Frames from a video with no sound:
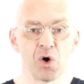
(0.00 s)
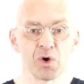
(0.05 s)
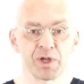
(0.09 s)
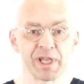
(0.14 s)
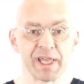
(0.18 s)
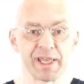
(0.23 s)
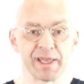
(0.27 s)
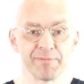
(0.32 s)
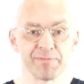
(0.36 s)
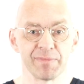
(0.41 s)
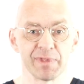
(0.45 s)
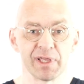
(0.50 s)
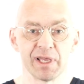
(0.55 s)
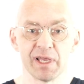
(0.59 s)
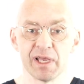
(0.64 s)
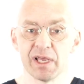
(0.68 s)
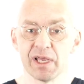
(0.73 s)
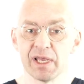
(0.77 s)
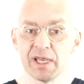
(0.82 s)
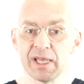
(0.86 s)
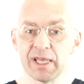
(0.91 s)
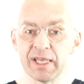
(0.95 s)
Okay,
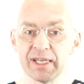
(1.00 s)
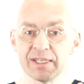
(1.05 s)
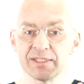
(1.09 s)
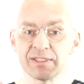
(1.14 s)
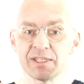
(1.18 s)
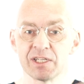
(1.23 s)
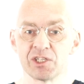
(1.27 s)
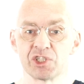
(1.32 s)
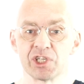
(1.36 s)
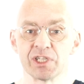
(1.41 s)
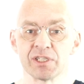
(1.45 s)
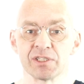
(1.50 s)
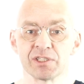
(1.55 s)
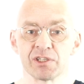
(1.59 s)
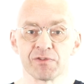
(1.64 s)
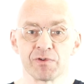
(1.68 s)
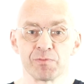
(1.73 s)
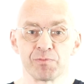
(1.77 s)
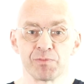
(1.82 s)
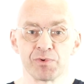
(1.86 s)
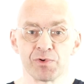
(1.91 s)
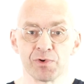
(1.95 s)
here's the gist
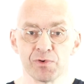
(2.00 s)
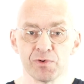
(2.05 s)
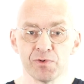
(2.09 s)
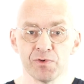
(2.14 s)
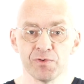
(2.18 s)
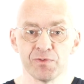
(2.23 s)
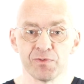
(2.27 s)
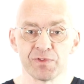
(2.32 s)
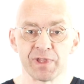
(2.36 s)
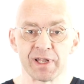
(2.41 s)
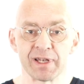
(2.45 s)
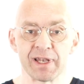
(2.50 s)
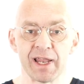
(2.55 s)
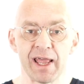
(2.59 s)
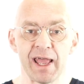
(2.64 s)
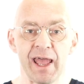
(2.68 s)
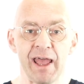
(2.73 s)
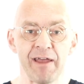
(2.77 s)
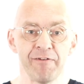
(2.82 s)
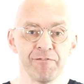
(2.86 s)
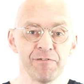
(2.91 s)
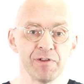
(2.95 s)
of a proof that
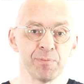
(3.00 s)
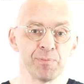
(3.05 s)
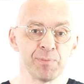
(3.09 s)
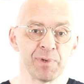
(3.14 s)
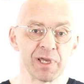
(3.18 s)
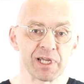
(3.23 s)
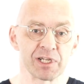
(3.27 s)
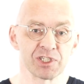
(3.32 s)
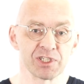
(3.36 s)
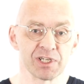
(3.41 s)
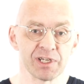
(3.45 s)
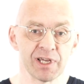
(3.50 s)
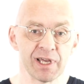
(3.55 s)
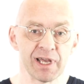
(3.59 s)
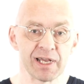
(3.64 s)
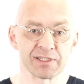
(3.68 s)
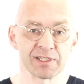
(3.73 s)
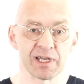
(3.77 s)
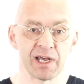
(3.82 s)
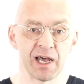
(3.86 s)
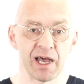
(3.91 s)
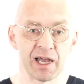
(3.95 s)
every picture
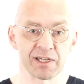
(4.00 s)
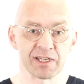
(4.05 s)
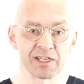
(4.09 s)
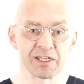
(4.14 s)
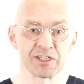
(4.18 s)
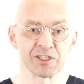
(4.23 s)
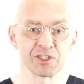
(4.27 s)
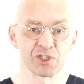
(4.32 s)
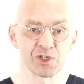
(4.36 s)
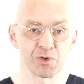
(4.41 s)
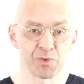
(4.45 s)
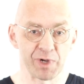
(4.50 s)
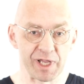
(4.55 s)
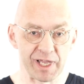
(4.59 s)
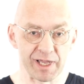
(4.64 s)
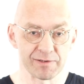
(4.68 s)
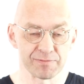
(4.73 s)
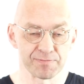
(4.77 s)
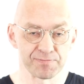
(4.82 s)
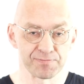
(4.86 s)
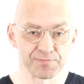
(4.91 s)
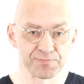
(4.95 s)
has a hugging
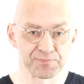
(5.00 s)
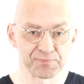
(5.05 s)
square.